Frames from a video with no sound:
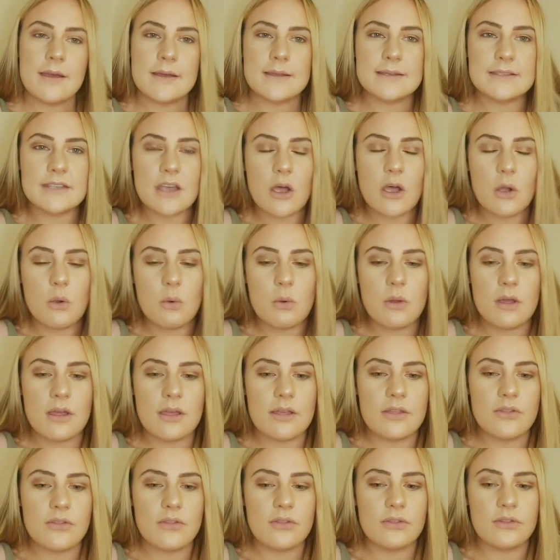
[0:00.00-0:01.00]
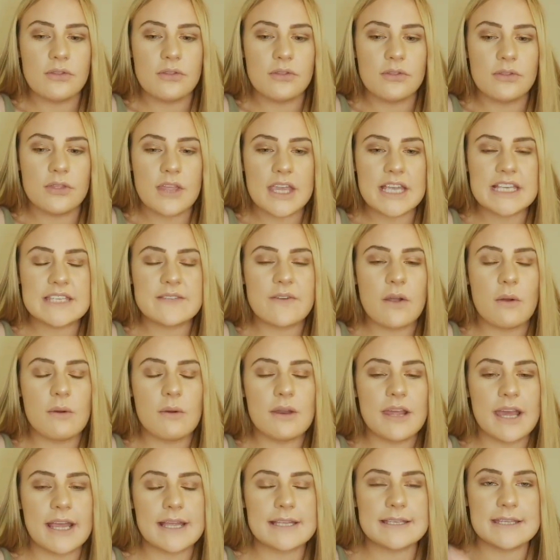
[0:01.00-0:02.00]
So the
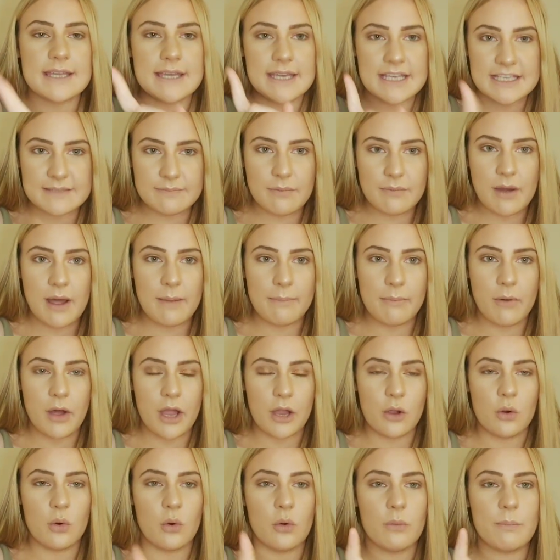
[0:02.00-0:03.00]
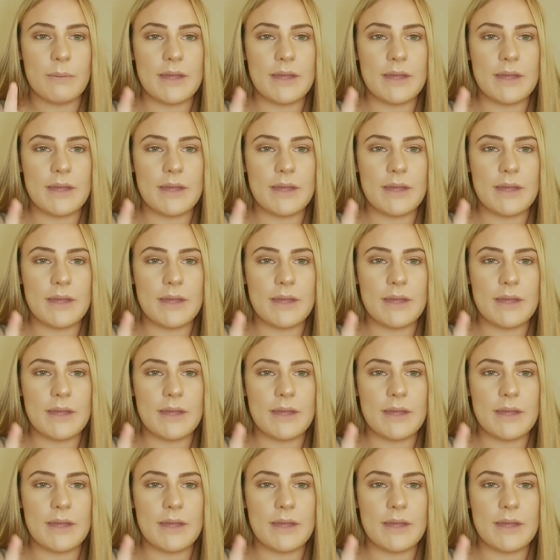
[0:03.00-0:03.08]
exfoliator is by Bior,